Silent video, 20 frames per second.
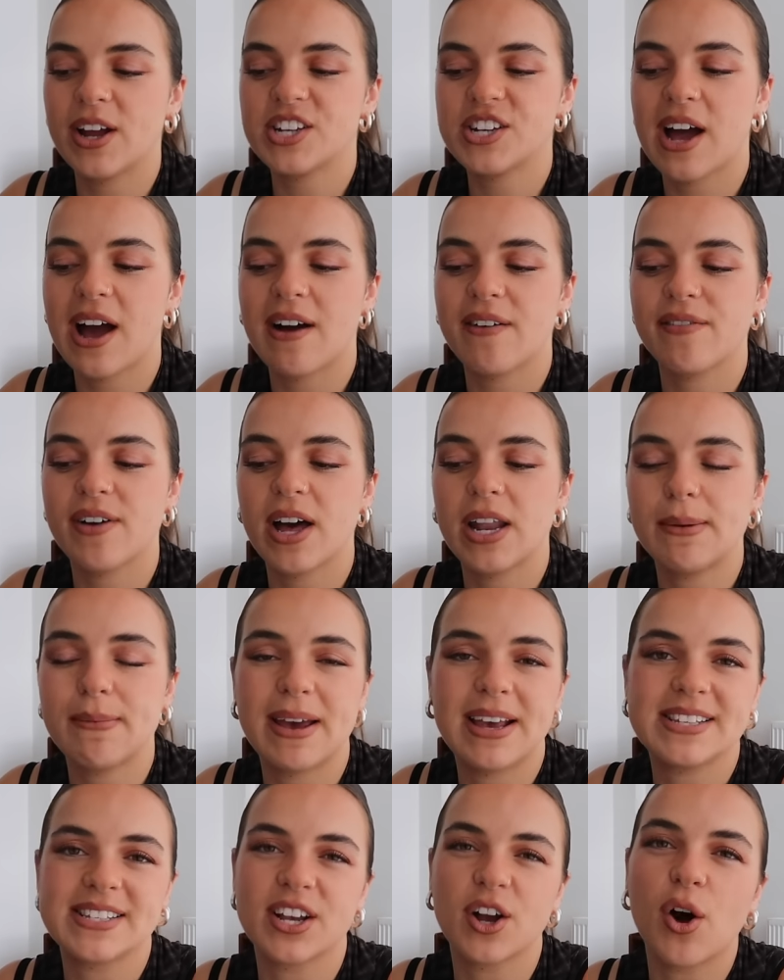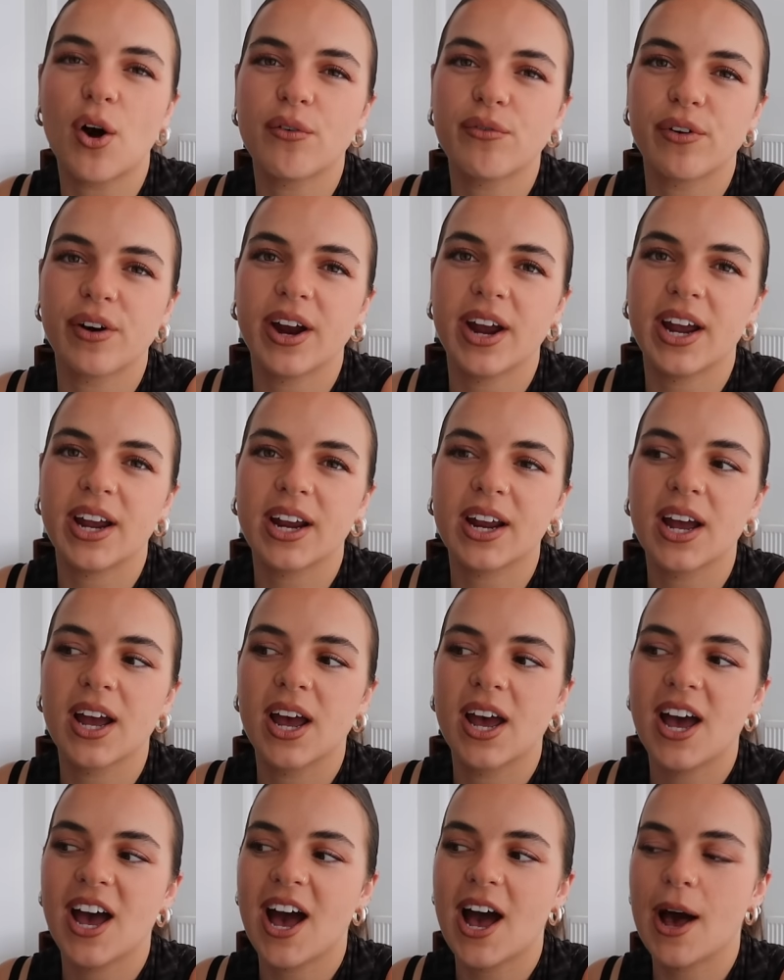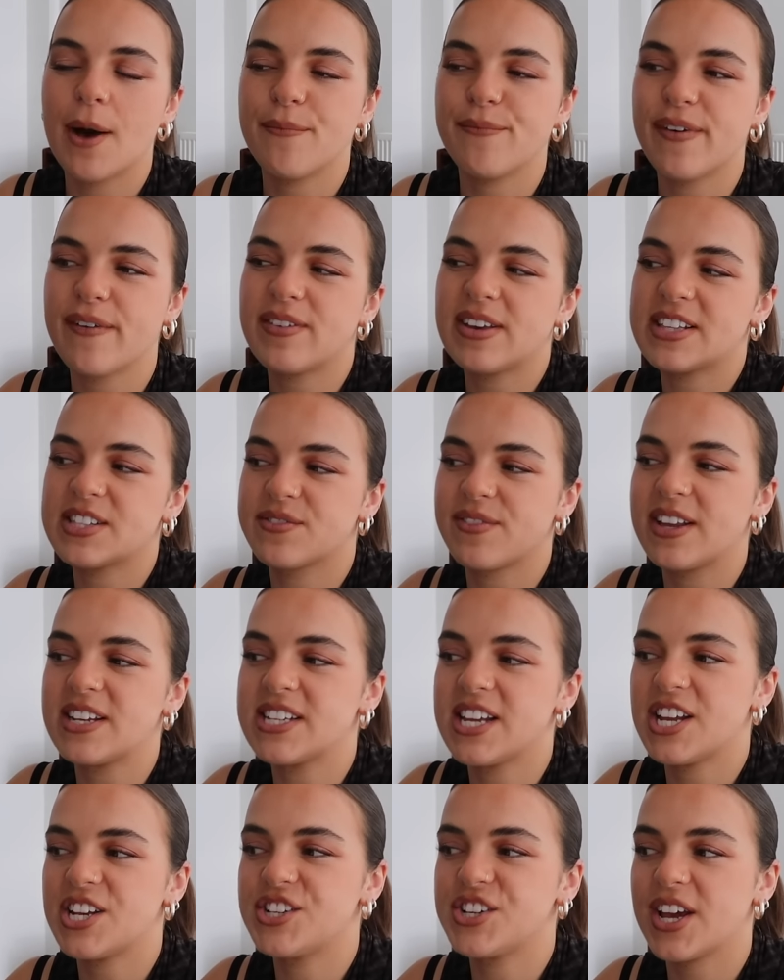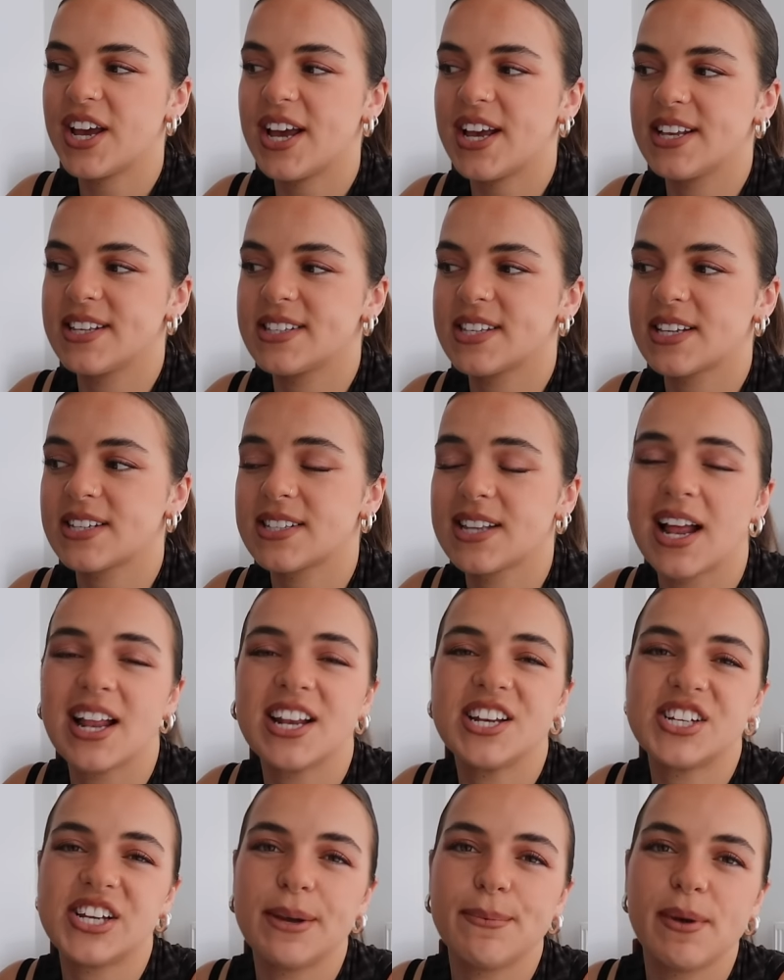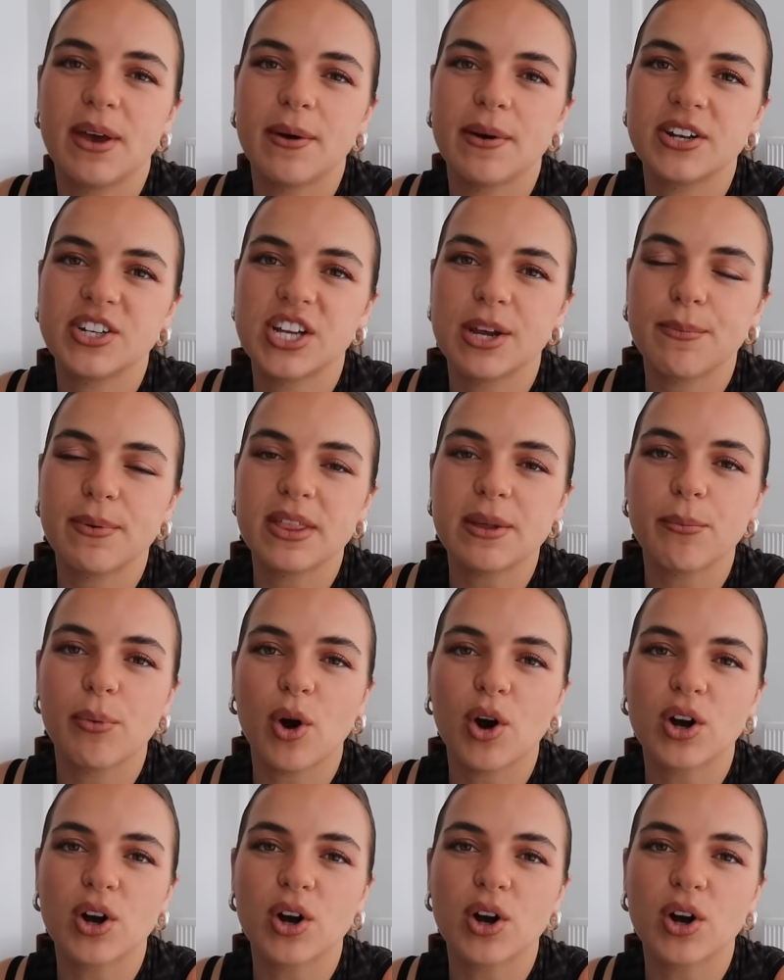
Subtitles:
which have an amazing offering. Vivian's Vintage is slightly cheaper than